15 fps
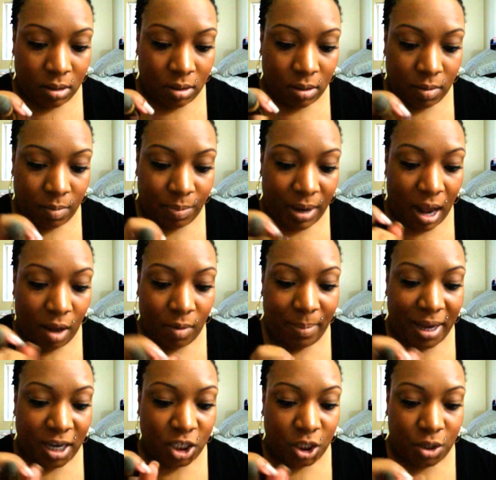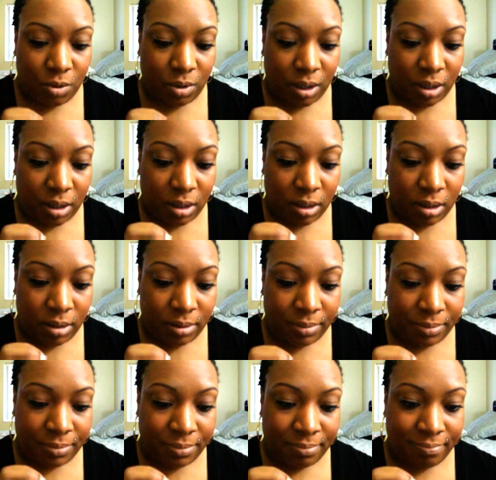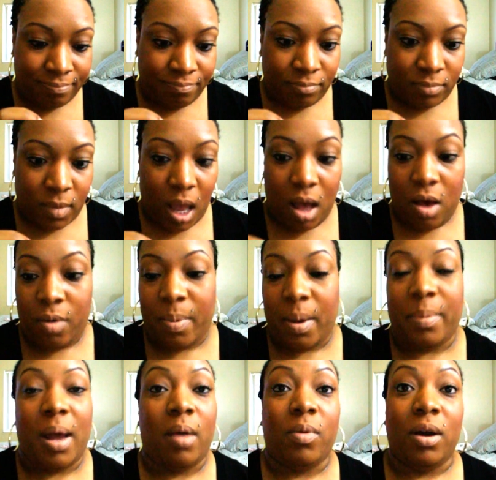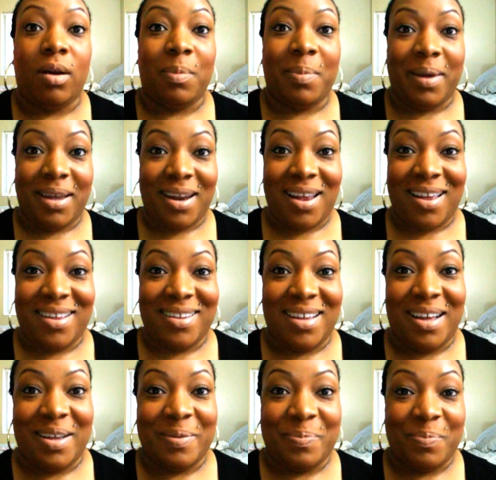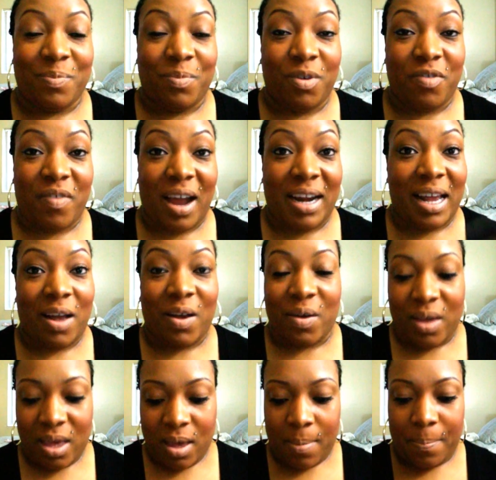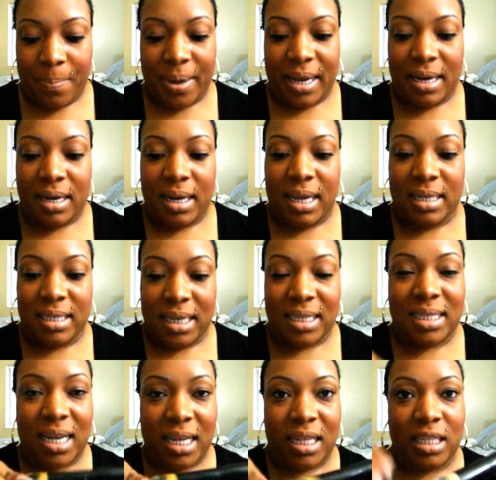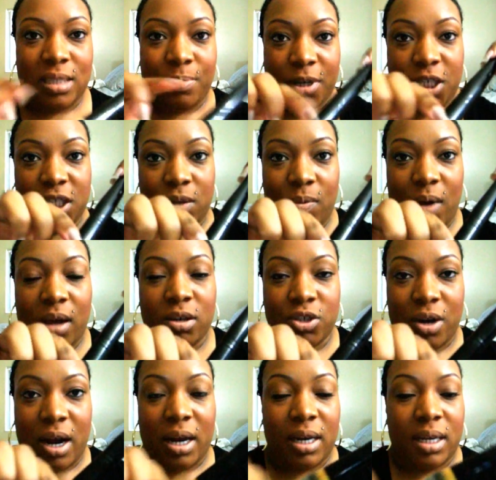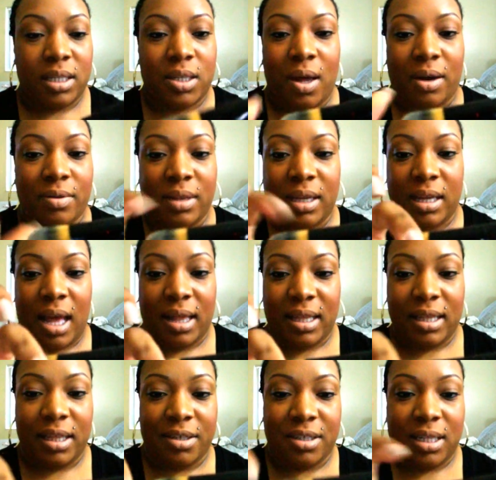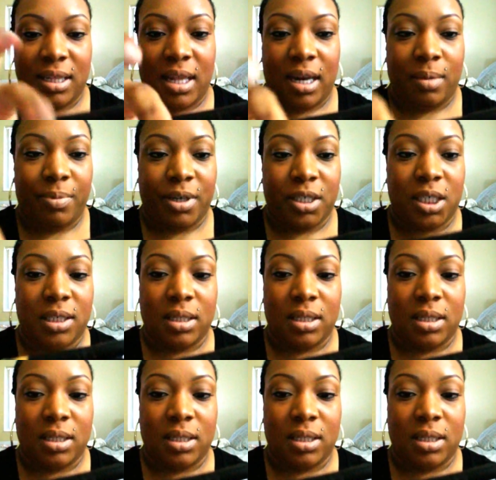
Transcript: But I'll make sure. I hope I'm not wrong, but we'll find out. But it does take these brushes a while to dry. So I think they're synthetic brushes.